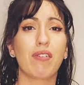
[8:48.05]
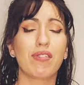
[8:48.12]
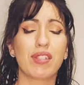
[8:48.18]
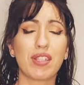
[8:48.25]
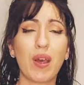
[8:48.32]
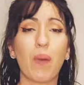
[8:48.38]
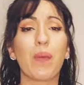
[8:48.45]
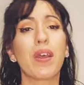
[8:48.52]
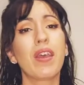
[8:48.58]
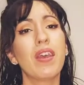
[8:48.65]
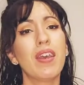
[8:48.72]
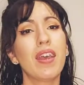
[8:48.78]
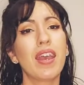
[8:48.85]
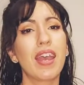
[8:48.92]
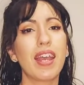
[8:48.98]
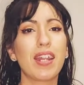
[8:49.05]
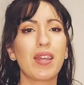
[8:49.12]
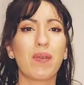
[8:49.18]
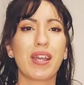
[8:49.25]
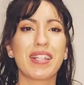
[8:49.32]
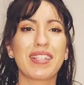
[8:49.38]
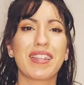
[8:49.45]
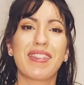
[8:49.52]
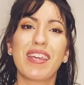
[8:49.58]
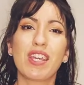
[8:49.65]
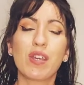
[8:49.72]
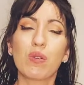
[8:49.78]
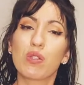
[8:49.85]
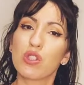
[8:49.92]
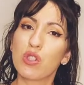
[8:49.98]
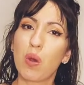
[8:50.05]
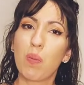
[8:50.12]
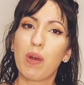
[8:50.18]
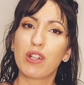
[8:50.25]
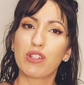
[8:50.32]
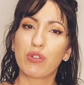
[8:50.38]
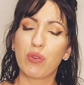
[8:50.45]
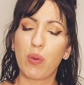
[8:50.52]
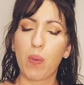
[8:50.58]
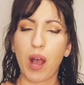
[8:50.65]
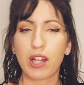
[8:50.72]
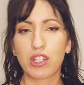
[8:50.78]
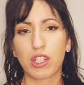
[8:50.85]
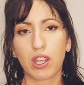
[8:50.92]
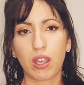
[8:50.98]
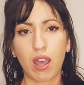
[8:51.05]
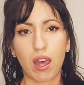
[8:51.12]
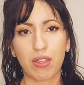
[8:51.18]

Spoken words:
So anyways, thank you so much for watching